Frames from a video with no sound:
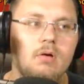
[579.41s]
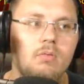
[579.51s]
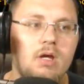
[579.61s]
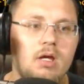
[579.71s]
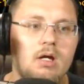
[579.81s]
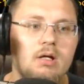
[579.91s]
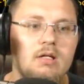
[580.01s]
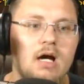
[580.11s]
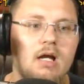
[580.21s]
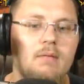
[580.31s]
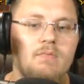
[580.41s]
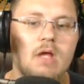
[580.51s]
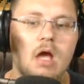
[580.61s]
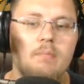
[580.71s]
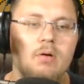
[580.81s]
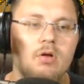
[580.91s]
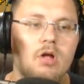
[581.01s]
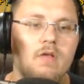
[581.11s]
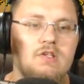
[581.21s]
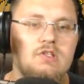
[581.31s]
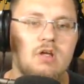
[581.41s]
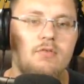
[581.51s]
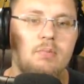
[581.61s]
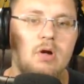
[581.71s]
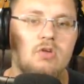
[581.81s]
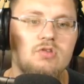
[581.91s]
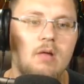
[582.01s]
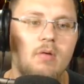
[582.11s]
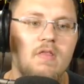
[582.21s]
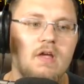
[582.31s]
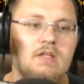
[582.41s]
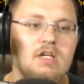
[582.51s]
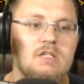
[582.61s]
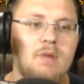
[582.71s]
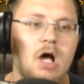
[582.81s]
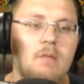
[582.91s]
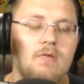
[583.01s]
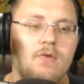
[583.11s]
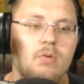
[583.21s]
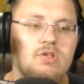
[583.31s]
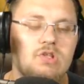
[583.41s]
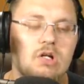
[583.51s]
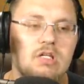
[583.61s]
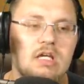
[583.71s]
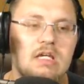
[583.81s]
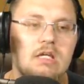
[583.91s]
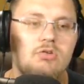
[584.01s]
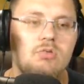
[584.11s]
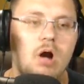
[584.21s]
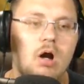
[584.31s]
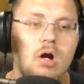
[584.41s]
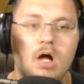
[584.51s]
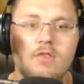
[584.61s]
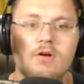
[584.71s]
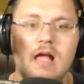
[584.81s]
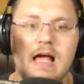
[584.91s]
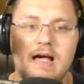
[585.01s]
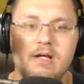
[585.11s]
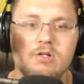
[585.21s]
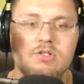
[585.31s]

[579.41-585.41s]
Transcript: We got him. I'm pulling all these stuff apart so that way they despawn before we start getting into our other higher